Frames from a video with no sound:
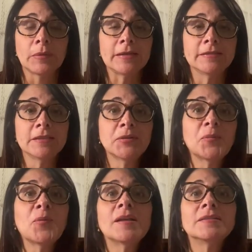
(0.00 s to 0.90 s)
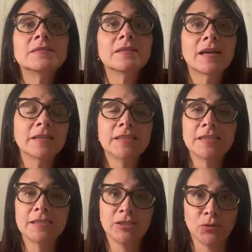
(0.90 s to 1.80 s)
I didn't know what I
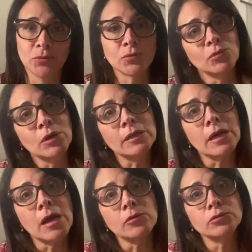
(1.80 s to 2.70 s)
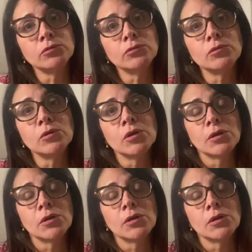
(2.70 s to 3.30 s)
needed to do and how to